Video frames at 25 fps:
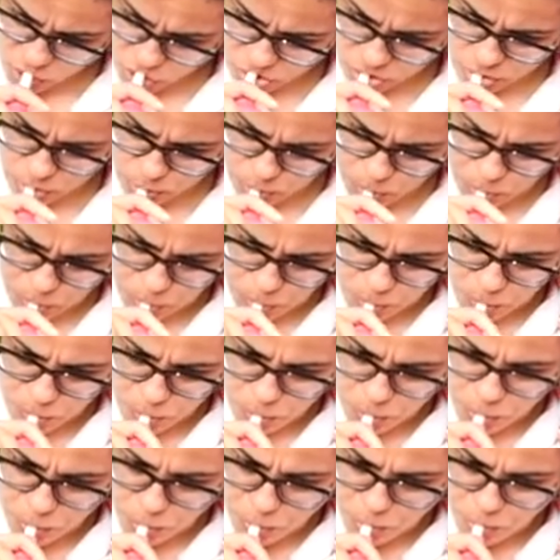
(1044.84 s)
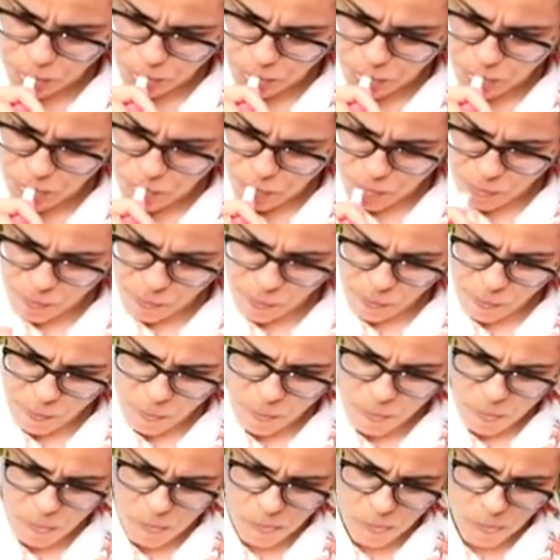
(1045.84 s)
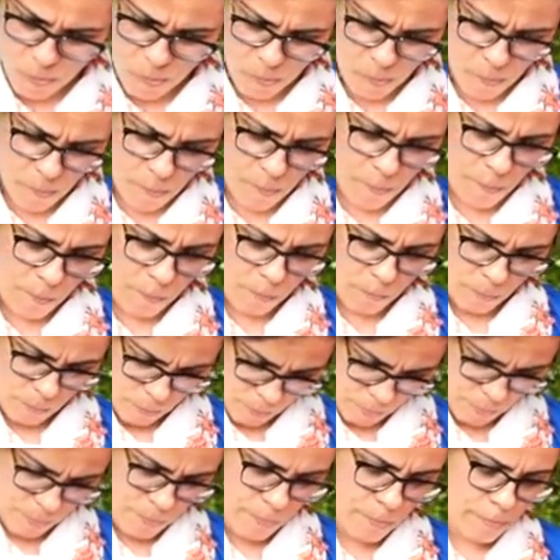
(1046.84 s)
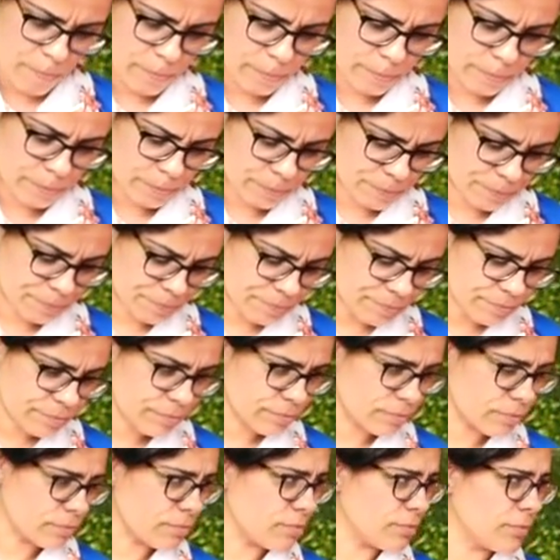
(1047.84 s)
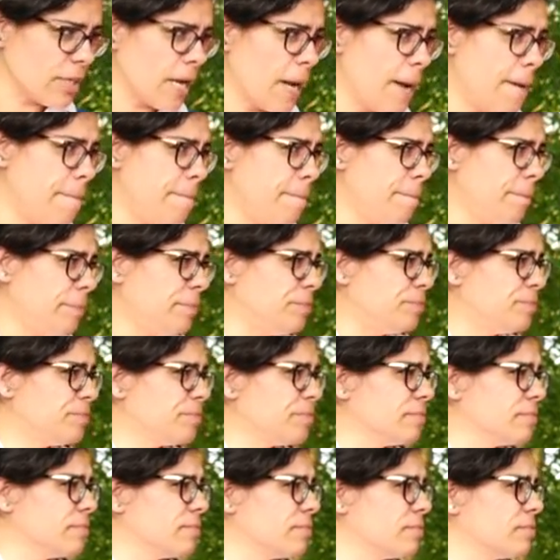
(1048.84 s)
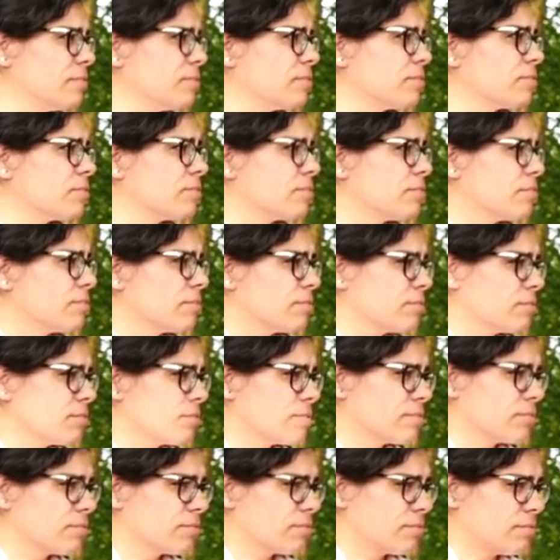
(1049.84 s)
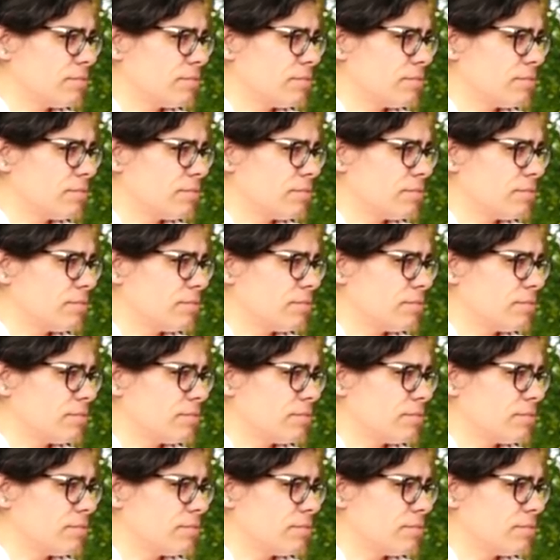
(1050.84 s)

(silent)